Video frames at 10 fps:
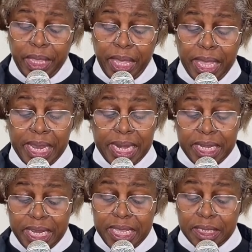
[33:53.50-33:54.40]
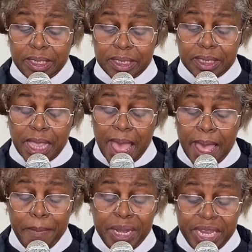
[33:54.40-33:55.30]
and at least
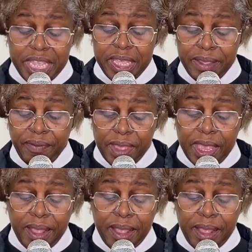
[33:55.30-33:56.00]
I believe